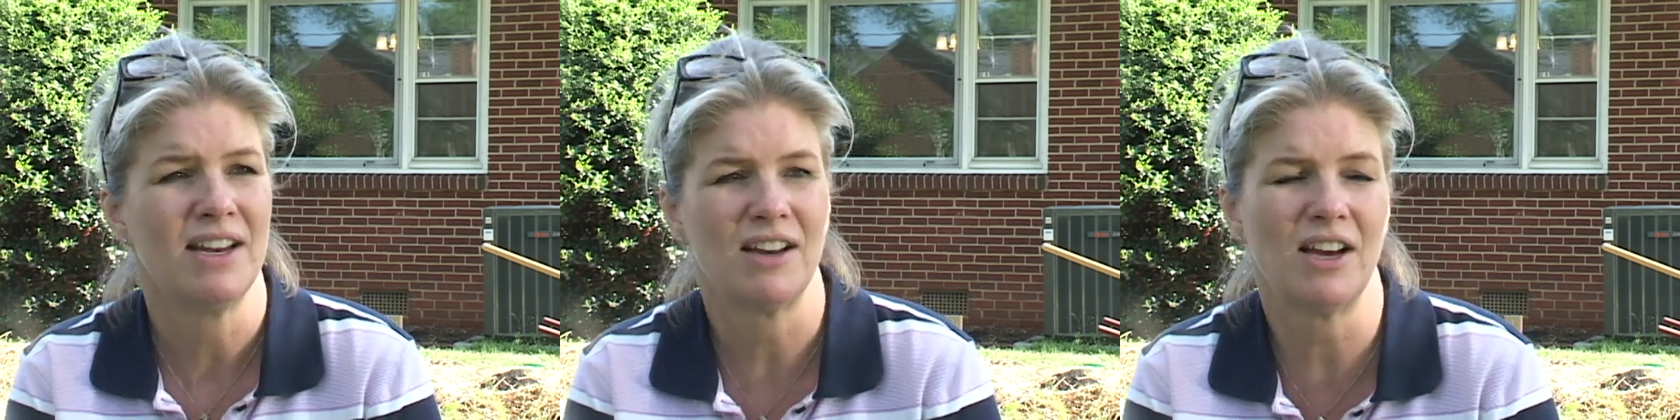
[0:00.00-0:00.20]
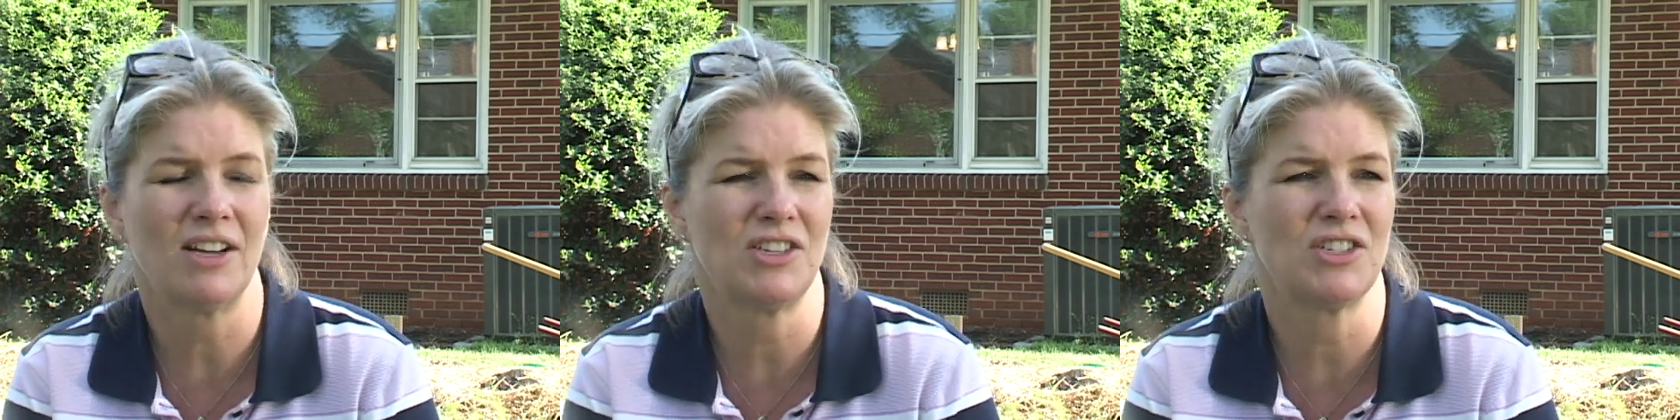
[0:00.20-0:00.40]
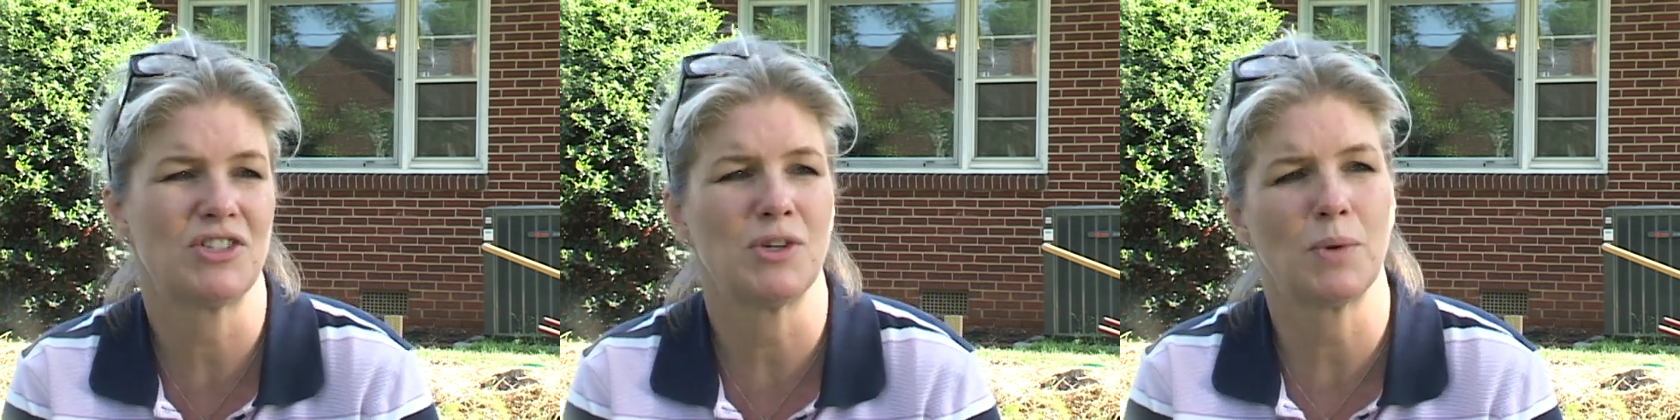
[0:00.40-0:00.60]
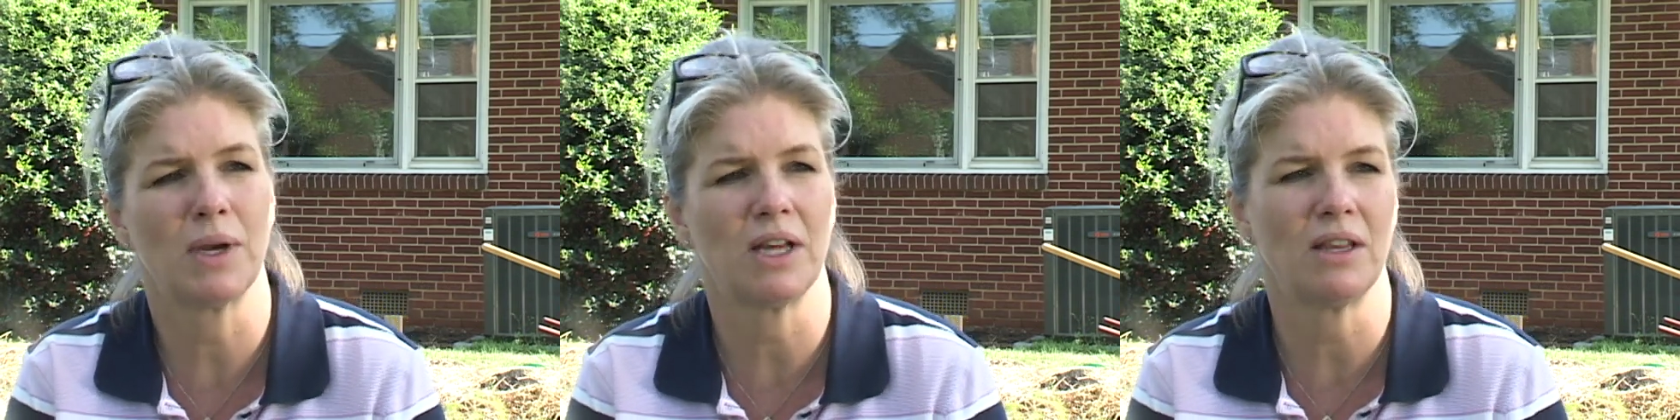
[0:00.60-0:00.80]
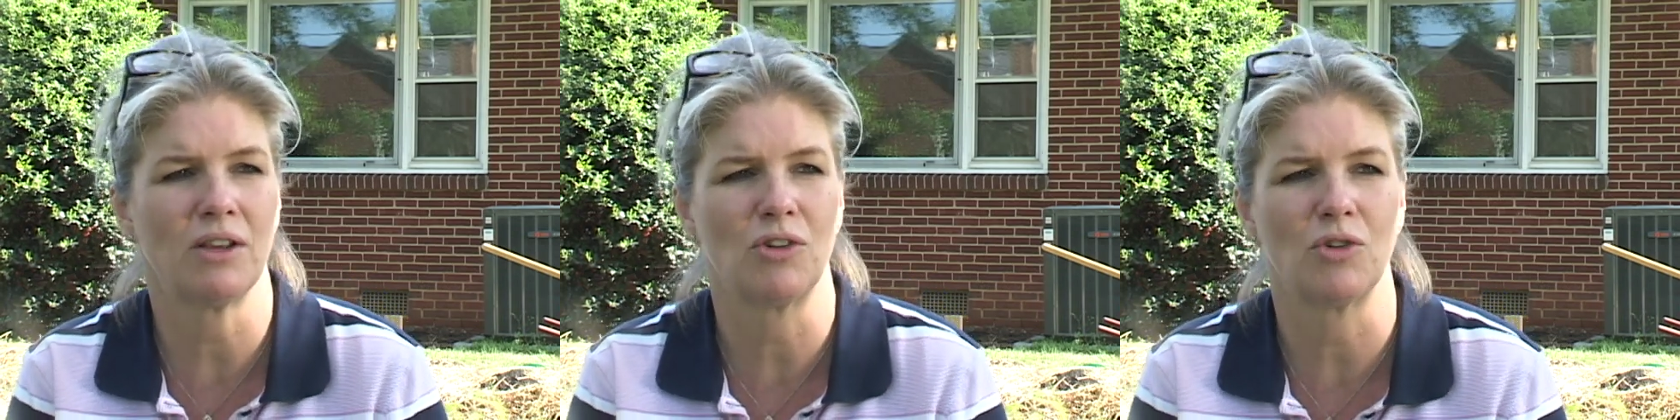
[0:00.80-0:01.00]
not just
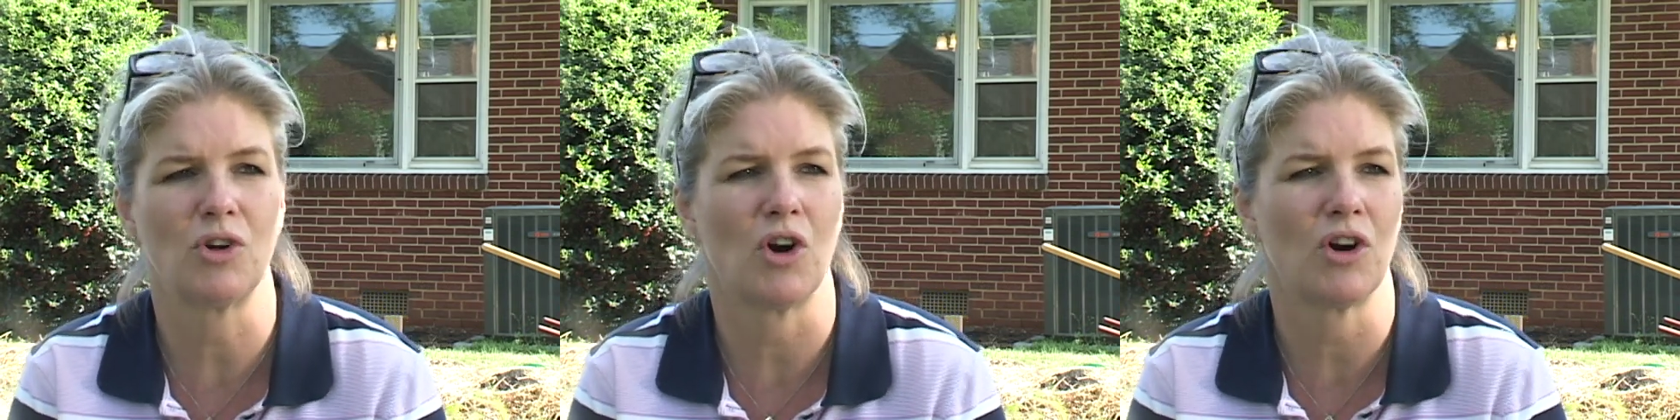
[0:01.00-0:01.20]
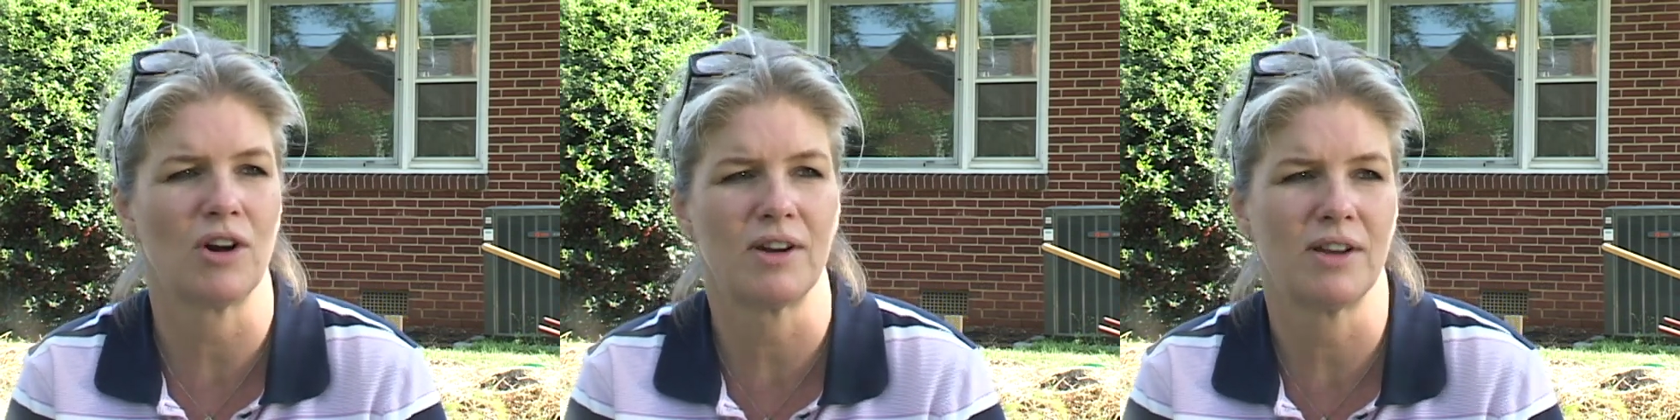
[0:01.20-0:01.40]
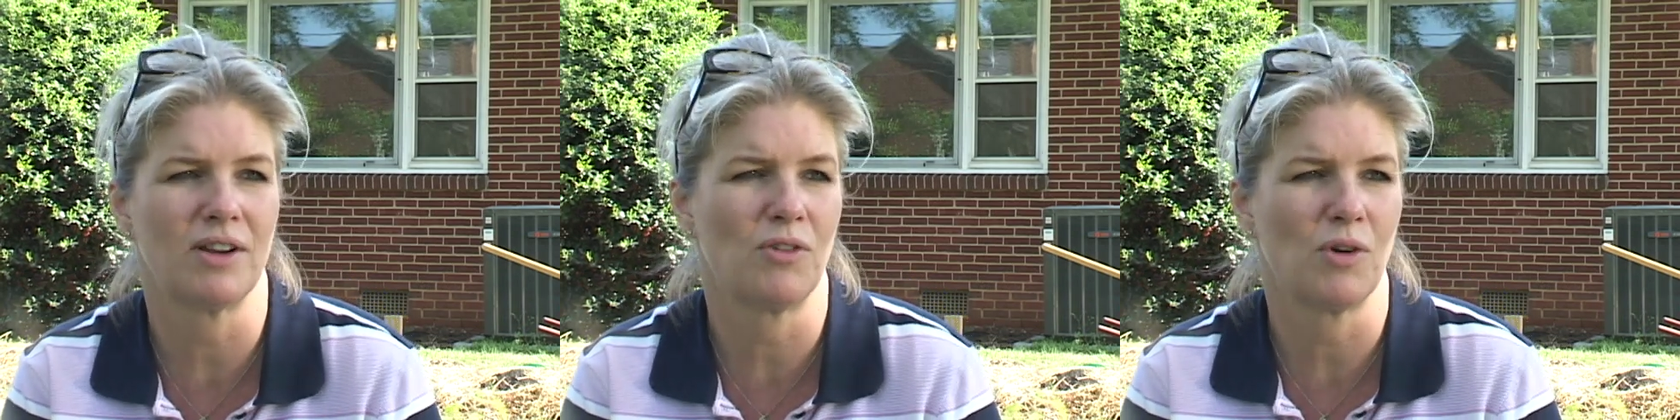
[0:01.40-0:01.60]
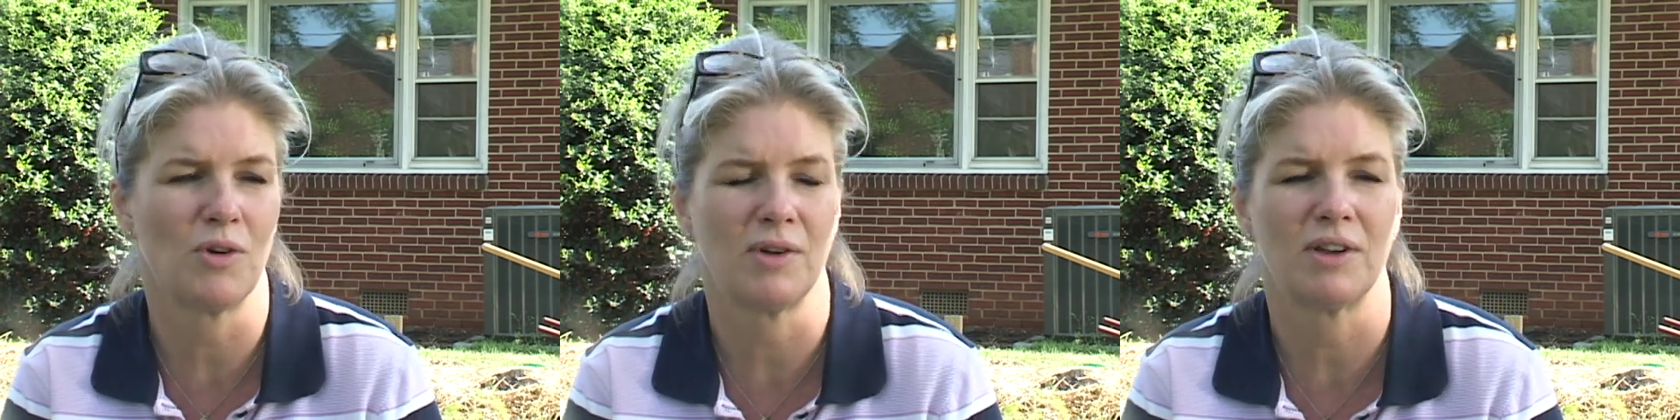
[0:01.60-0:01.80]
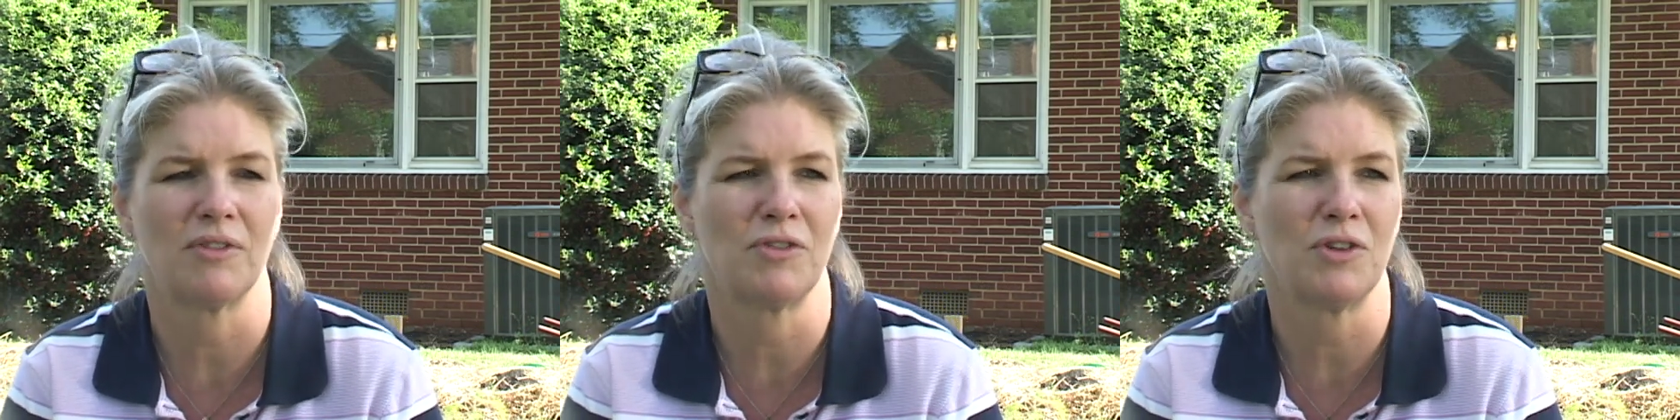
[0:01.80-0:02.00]
doing a little garden and
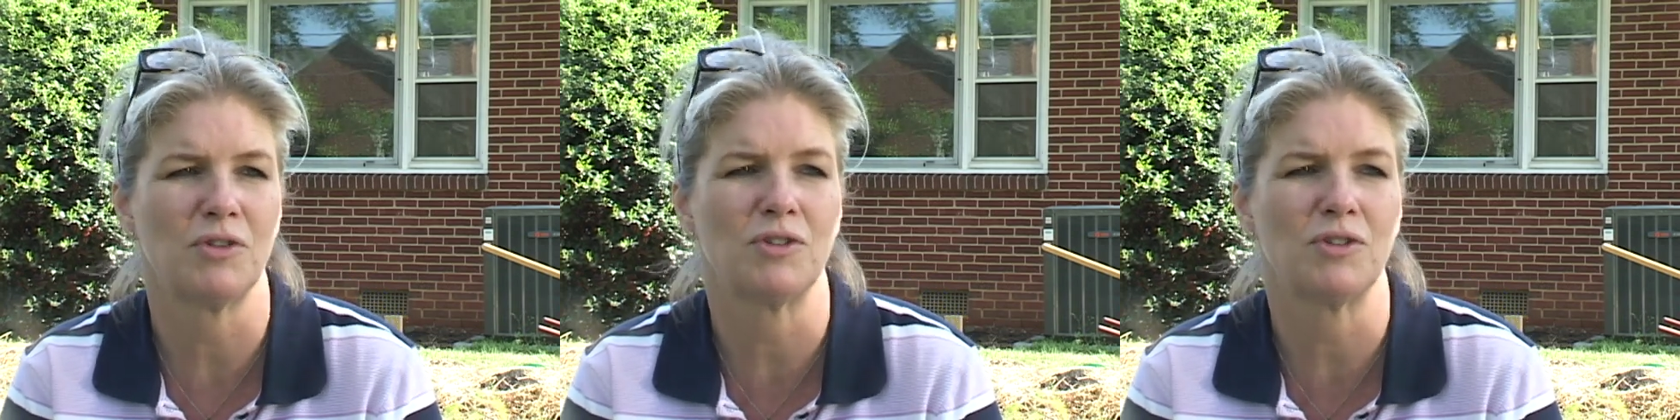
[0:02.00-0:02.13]
growing a few